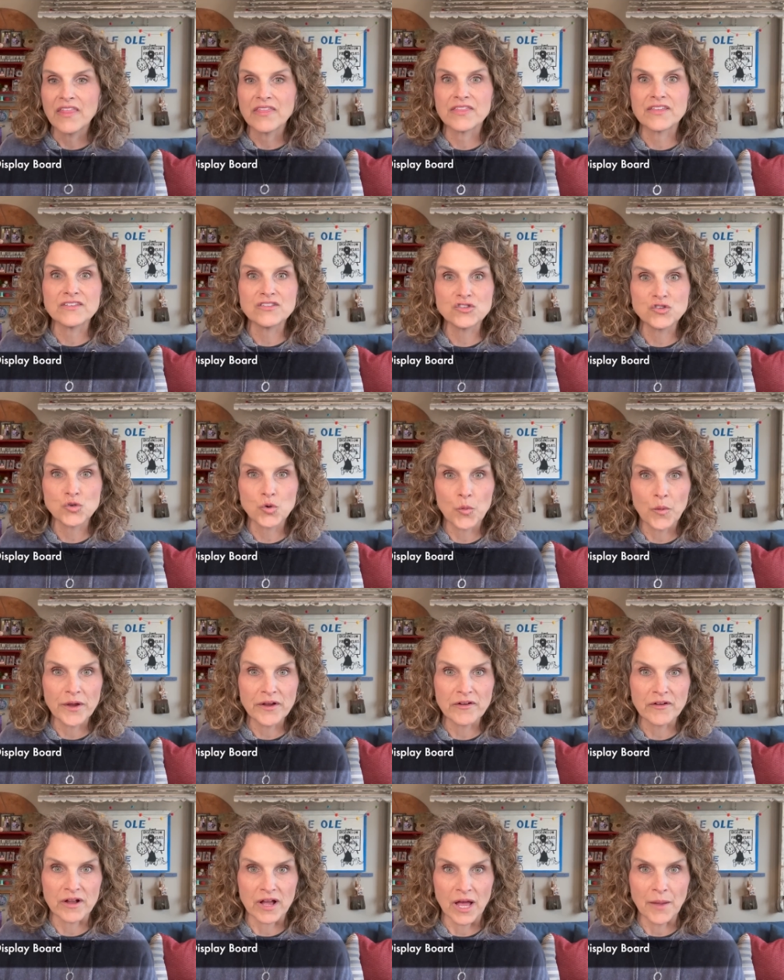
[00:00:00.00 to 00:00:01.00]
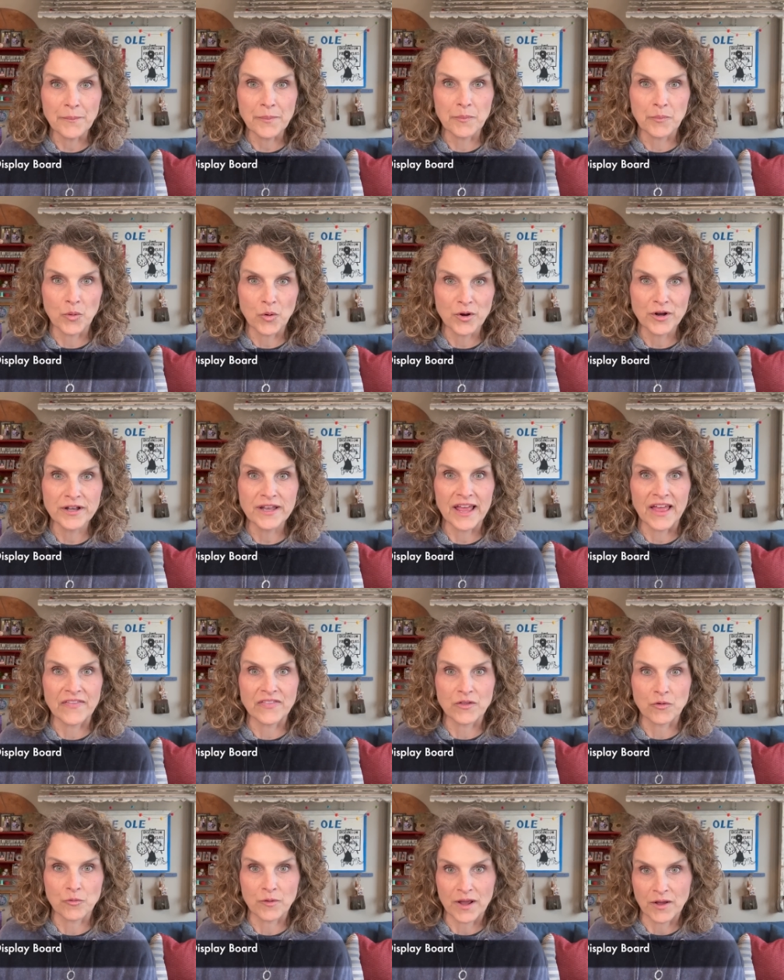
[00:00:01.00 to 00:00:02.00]
The square up board
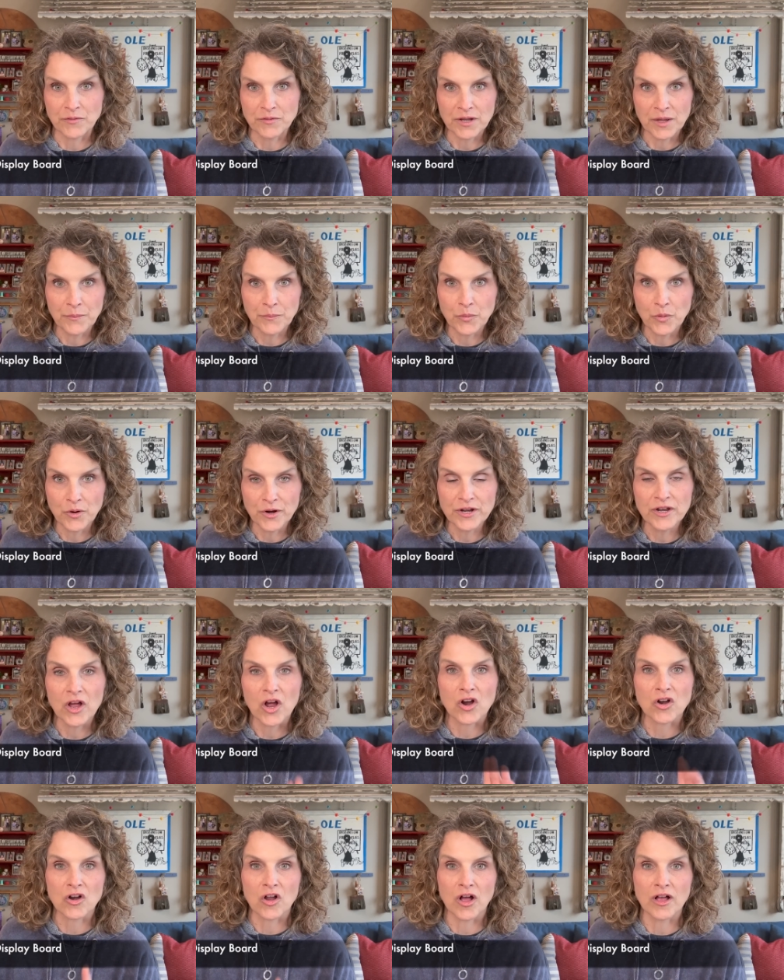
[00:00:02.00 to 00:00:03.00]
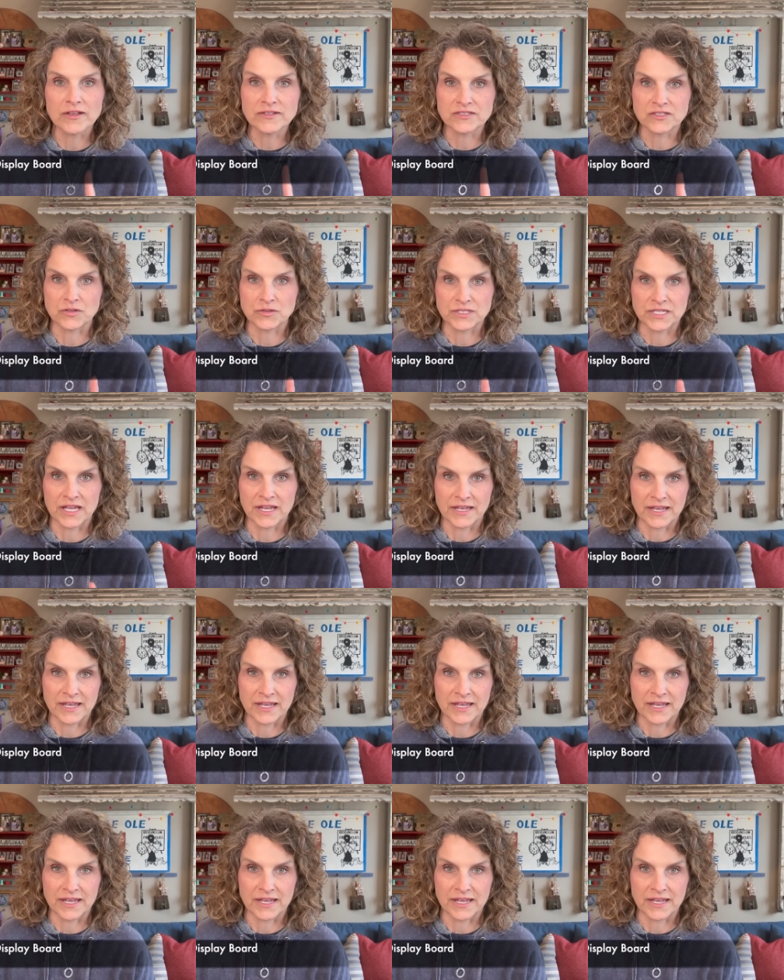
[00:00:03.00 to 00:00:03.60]
and the round up board are also done